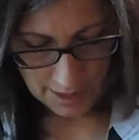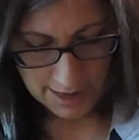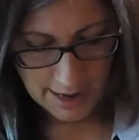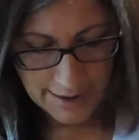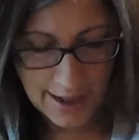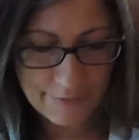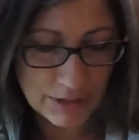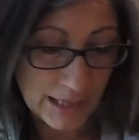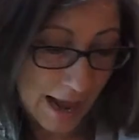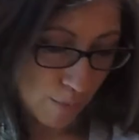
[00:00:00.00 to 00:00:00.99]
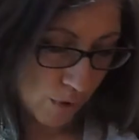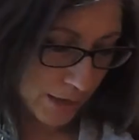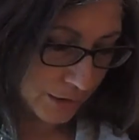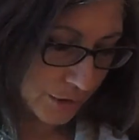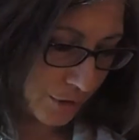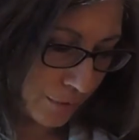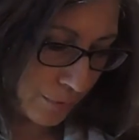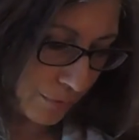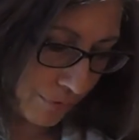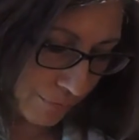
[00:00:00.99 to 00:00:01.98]
And I have a lot. 1,
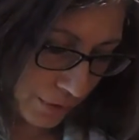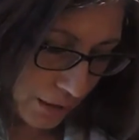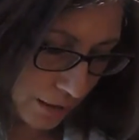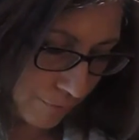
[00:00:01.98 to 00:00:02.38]
2, 3,